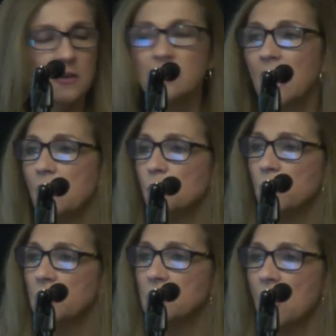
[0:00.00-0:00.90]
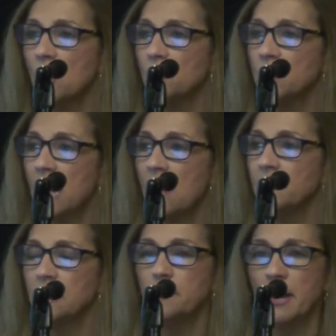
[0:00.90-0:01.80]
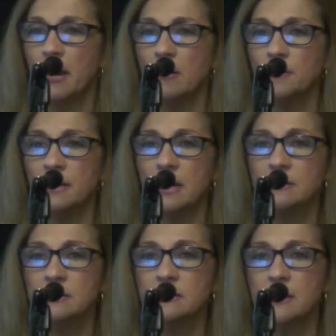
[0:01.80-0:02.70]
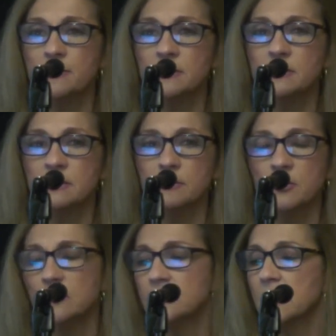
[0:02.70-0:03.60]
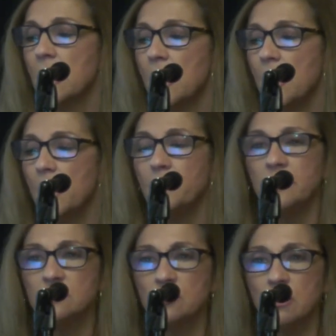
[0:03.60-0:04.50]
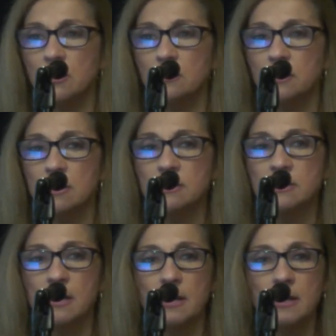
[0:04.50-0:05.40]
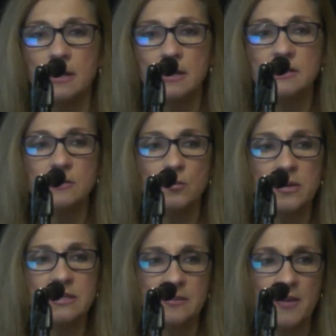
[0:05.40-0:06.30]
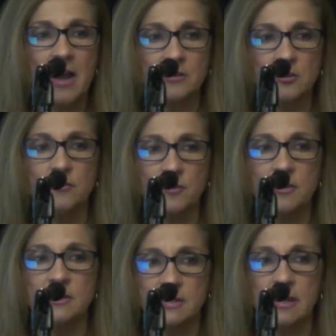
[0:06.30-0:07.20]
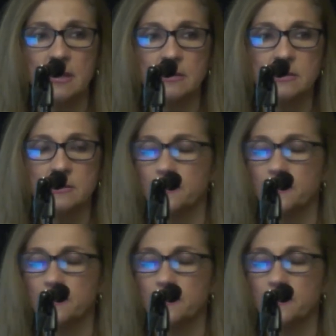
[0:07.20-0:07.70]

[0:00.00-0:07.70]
Okay. We know that having a parent that has a substance abuse, a mental illness, is a risk factor for these kids.